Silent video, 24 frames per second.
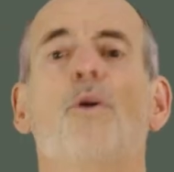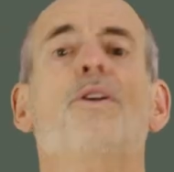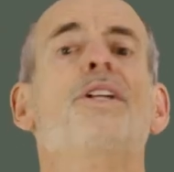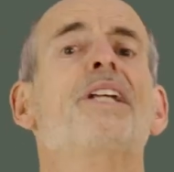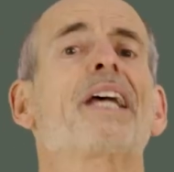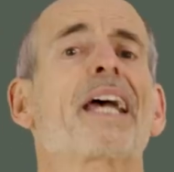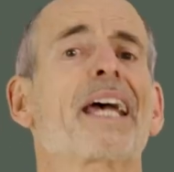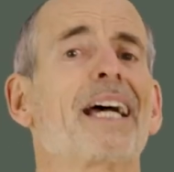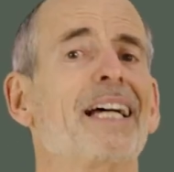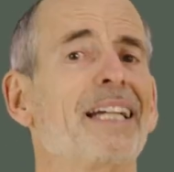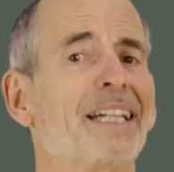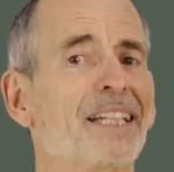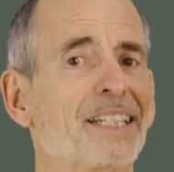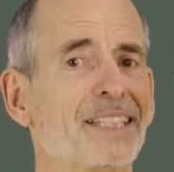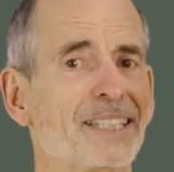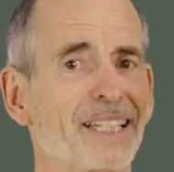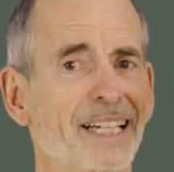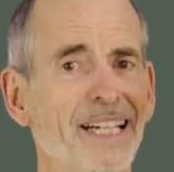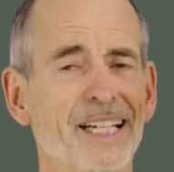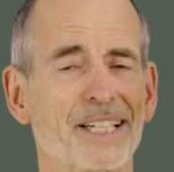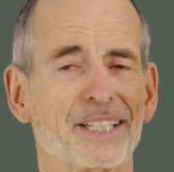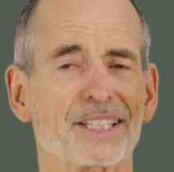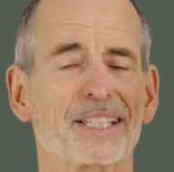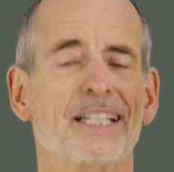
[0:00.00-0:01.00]
And
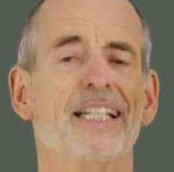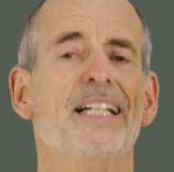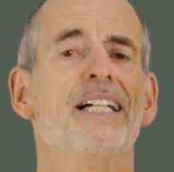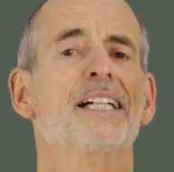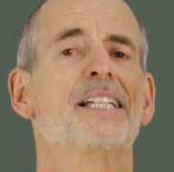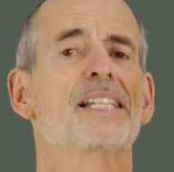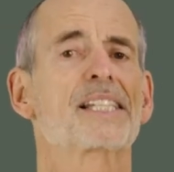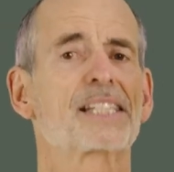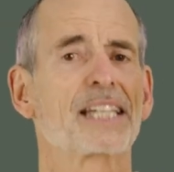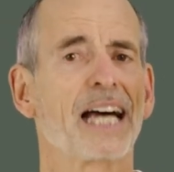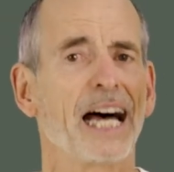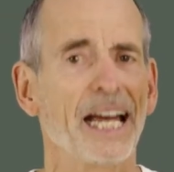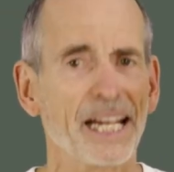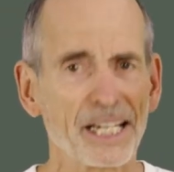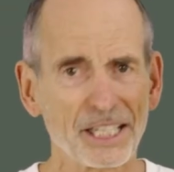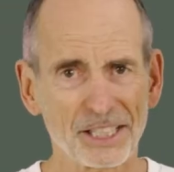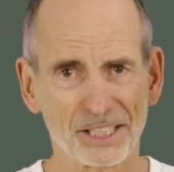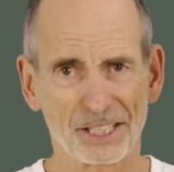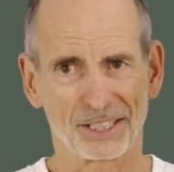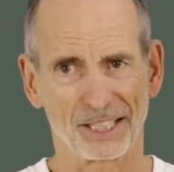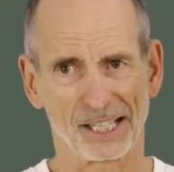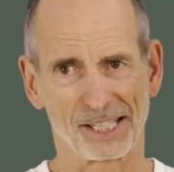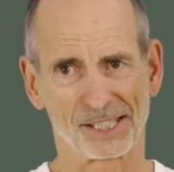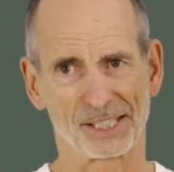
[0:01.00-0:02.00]
reality shows
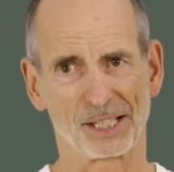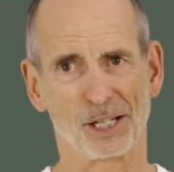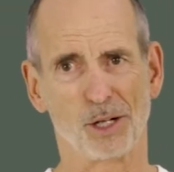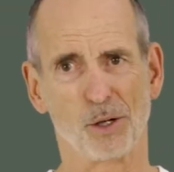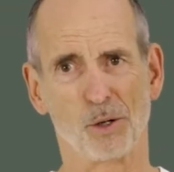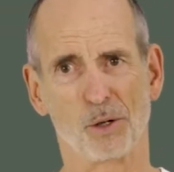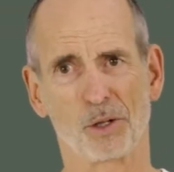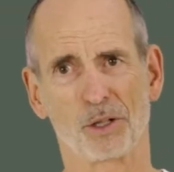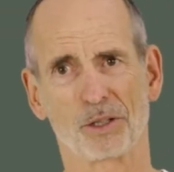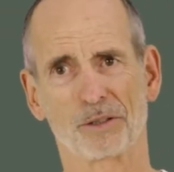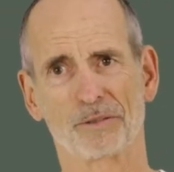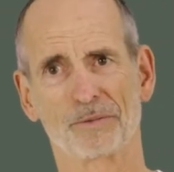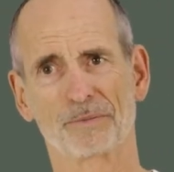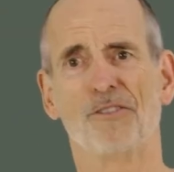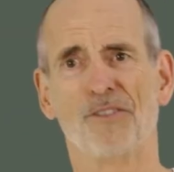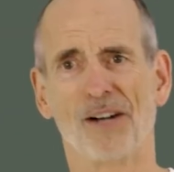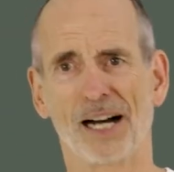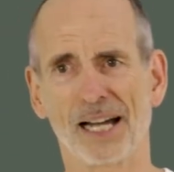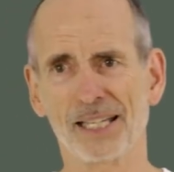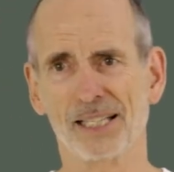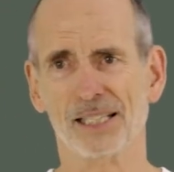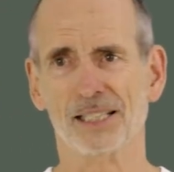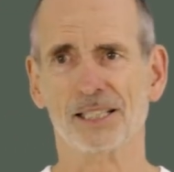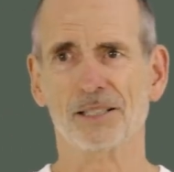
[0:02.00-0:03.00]
this as well,
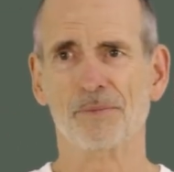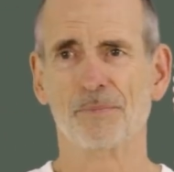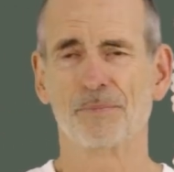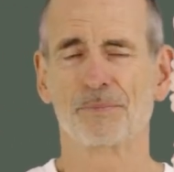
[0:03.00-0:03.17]
because there